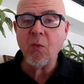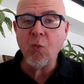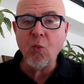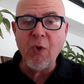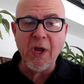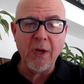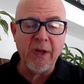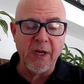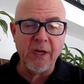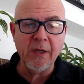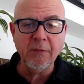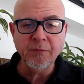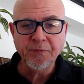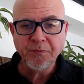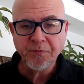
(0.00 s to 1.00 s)
willing
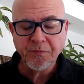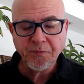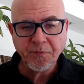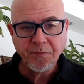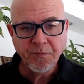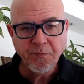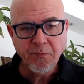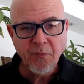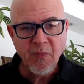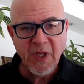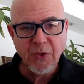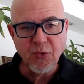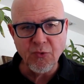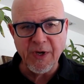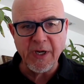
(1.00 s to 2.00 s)

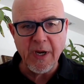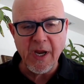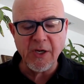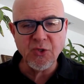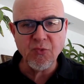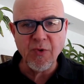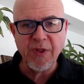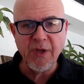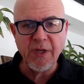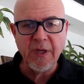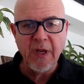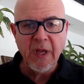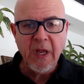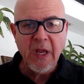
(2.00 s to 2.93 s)
to engage with it,